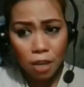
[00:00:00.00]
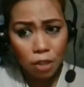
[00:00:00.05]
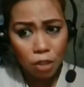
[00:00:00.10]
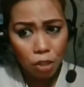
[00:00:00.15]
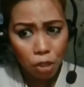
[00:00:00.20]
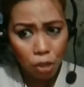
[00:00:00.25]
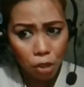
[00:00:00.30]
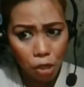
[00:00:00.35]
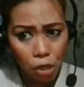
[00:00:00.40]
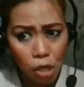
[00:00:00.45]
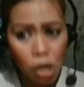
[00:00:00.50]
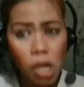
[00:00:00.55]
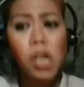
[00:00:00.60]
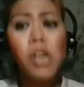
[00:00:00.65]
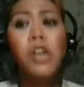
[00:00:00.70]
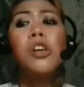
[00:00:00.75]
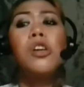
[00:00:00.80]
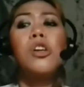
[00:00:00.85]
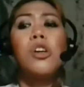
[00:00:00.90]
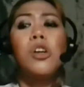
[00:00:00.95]
to
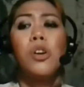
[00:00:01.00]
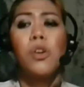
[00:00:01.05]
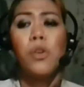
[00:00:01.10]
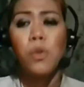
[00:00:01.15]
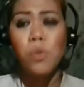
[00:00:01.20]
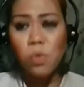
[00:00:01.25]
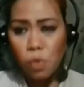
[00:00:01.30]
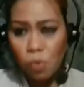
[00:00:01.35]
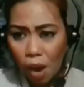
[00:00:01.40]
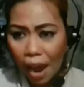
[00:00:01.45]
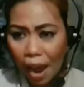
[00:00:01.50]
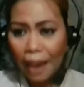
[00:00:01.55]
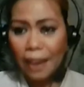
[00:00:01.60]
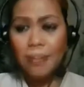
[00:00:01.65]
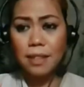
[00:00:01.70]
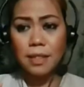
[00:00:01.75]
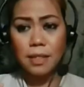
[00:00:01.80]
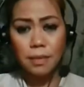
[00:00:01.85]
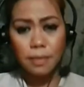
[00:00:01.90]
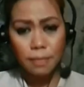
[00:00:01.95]

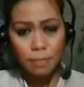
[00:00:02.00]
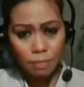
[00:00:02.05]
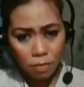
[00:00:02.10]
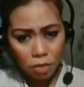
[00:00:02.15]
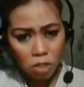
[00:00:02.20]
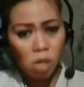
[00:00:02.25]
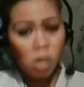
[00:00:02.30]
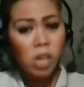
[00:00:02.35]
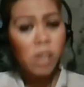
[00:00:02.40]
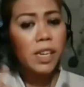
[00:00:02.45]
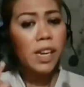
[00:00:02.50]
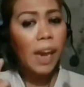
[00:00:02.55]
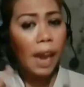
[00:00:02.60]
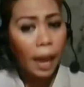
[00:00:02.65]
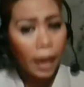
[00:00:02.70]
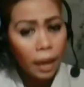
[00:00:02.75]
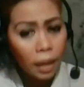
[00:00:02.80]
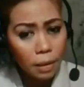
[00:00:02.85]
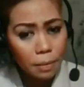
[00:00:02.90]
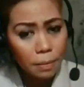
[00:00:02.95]
right. Okay?